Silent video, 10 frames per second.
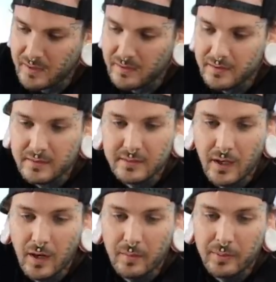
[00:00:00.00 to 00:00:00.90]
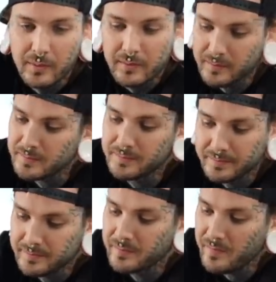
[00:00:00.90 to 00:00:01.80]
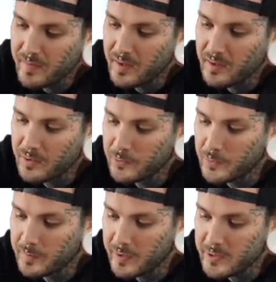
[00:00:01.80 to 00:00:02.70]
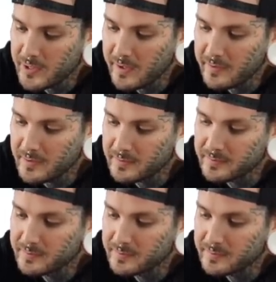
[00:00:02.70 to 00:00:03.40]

Dude, dope. Cool merch, Kevin.